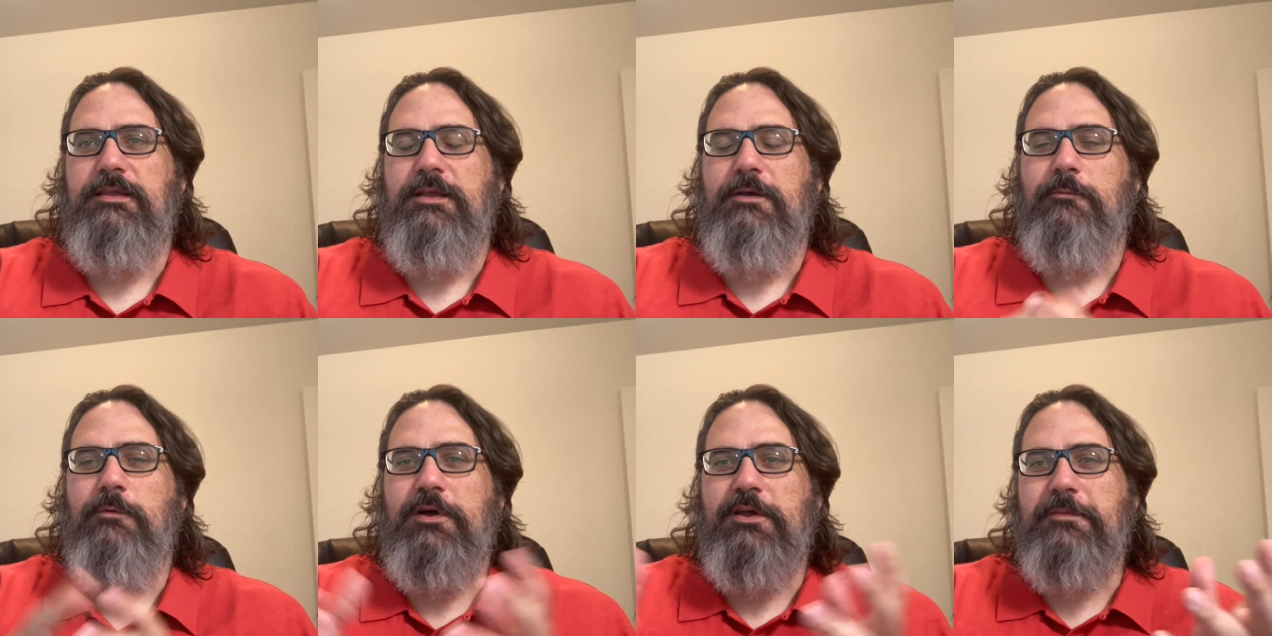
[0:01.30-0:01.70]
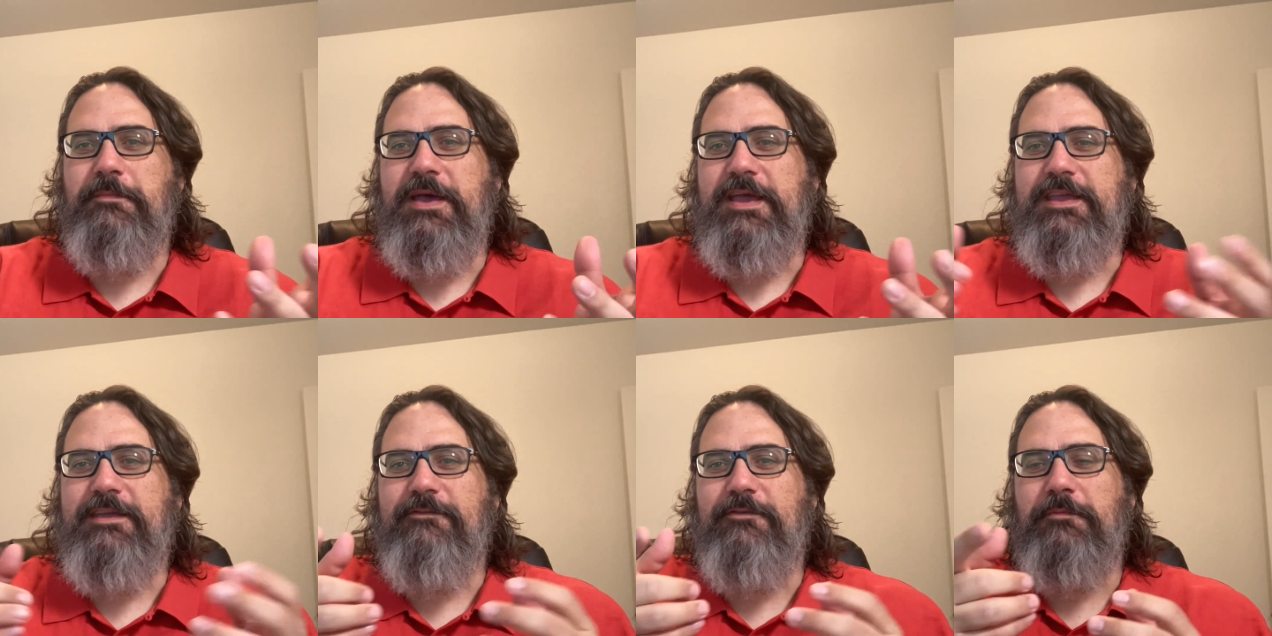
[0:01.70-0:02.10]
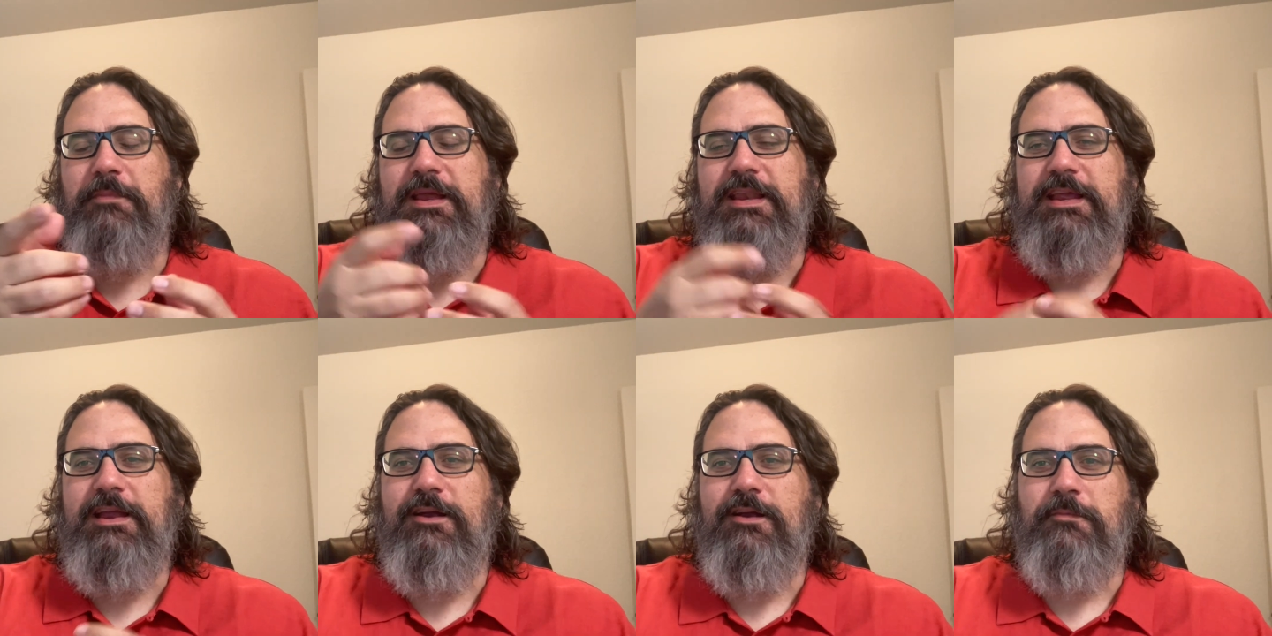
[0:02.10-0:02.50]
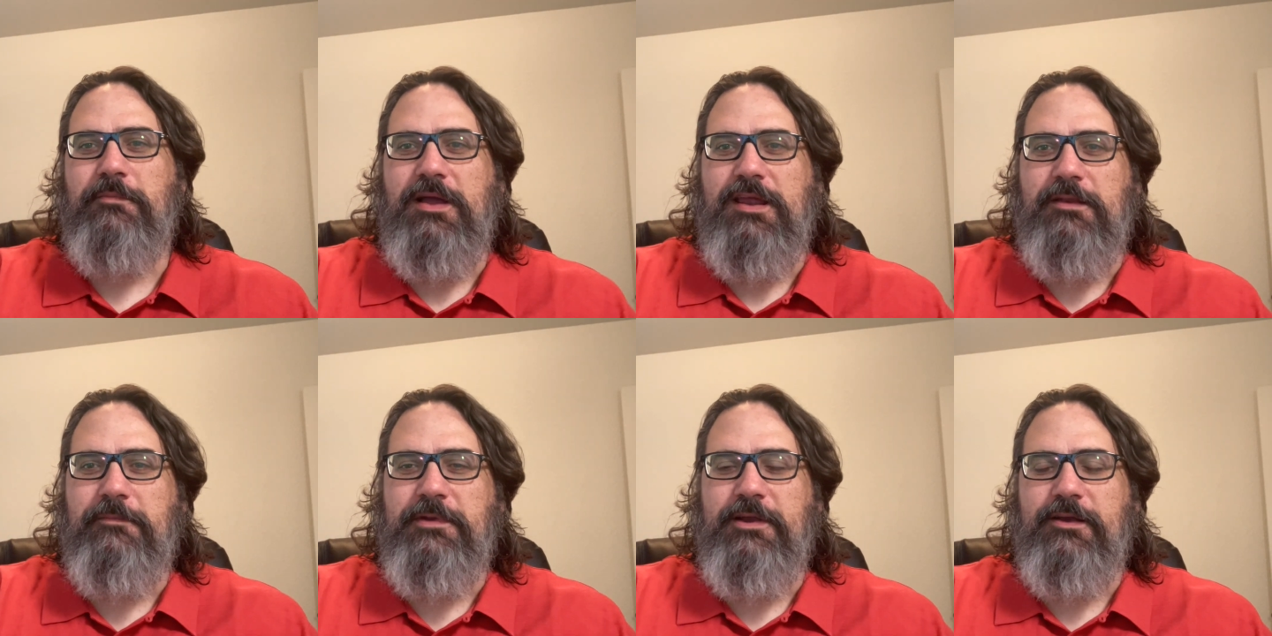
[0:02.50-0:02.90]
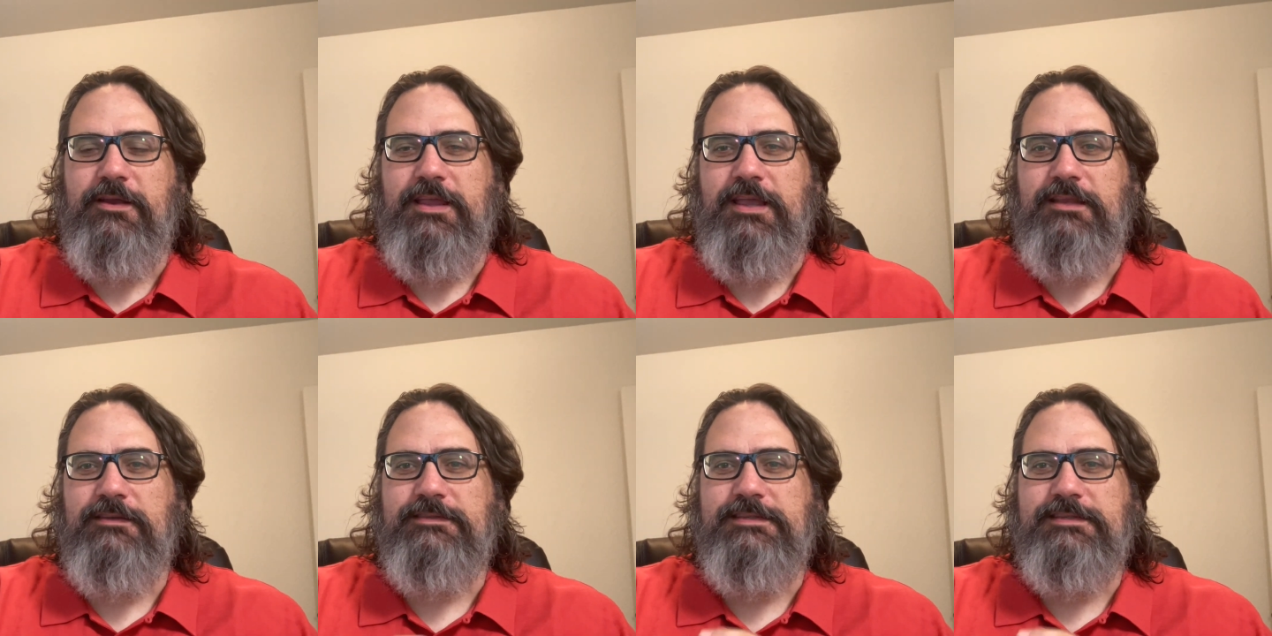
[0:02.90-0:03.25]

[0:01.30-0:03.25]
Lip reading: Welcome back, everybody. Eric Bynum here again.